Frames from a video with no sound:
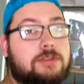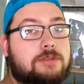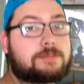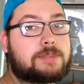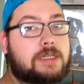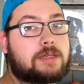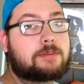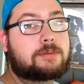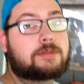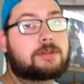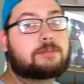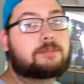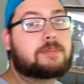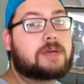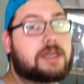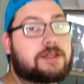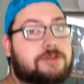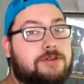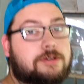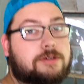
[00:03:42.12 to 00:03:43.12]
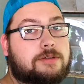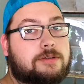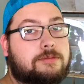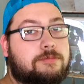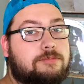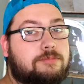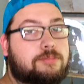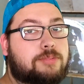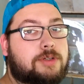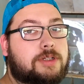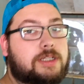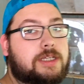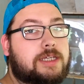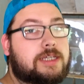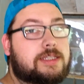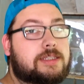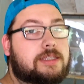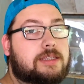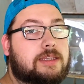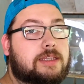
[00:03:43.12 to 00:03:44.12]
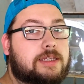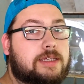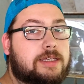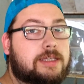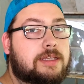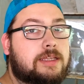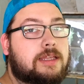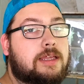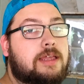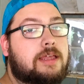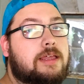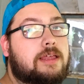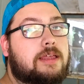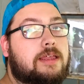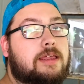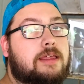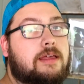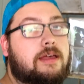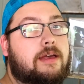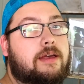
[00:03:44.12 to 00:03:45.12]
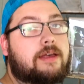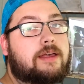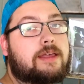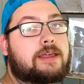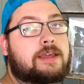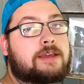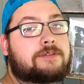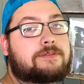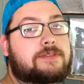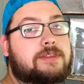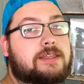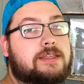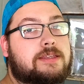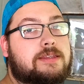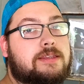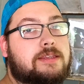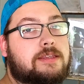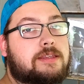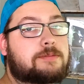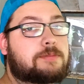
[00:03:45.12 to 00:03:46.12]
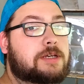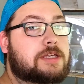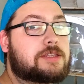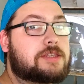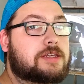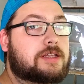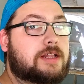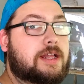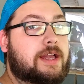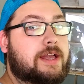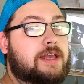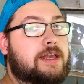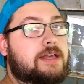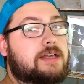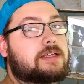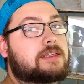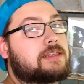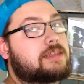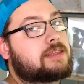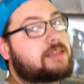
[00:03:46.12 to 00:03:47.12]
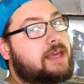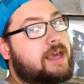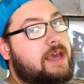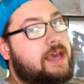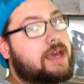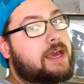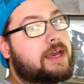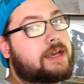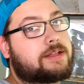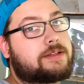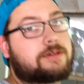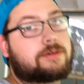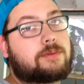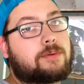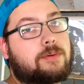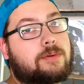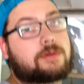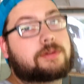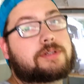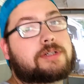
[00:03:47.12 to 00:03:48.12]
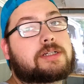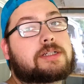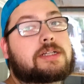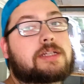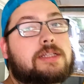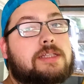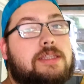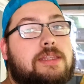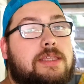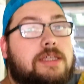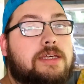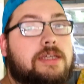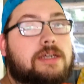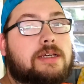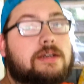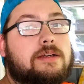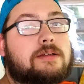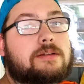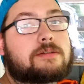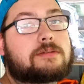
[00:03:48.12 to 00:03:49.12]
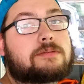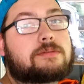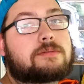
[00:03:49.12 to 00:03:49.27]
should be able to measure pretty easily if this suspension has sagged or done anything